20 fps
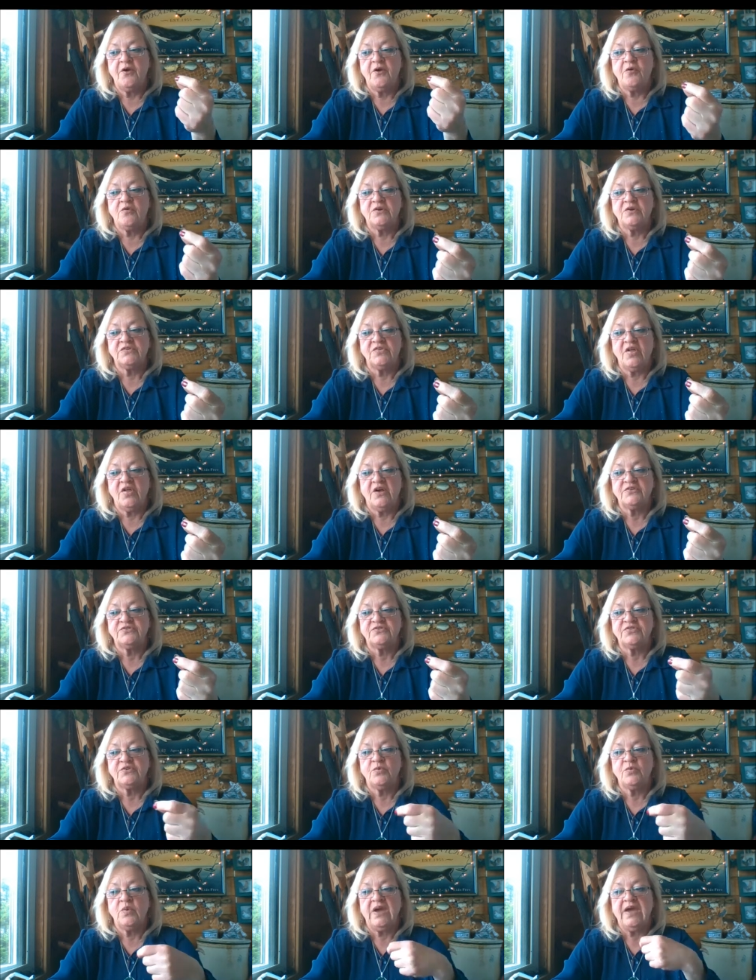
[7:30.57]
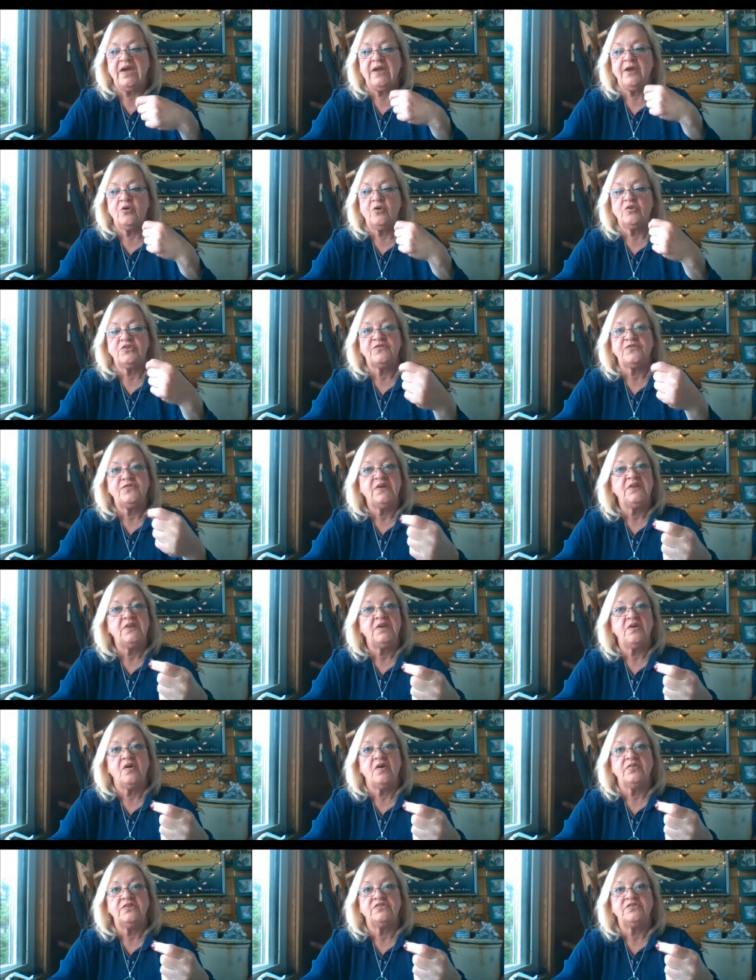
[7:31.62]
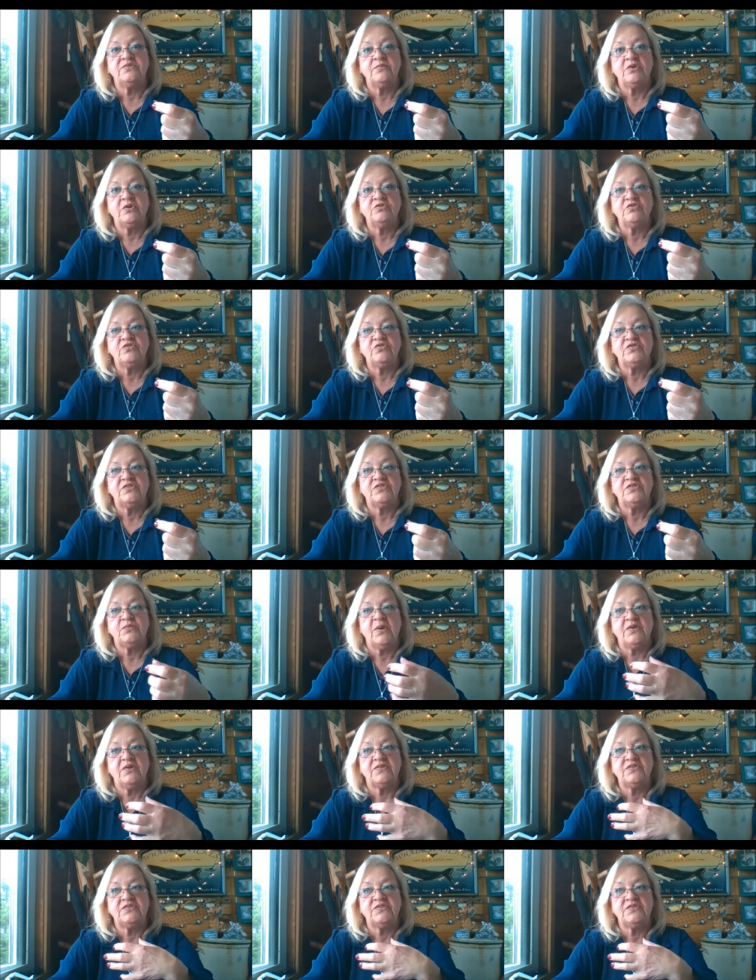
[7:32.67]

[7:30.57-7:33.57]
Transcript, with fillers: or has lost their way or is feeling all these emotions as well.